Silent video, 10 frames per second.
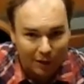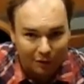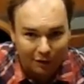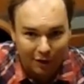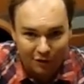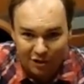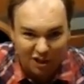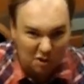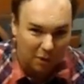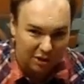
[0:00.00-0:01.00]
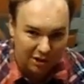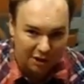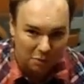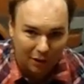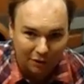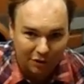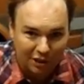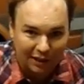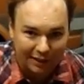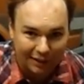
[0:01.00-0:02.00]
the welder are. This is actually quite a nice welder, it's
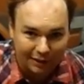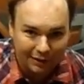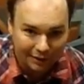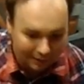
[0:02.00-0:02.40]
a Lincoln.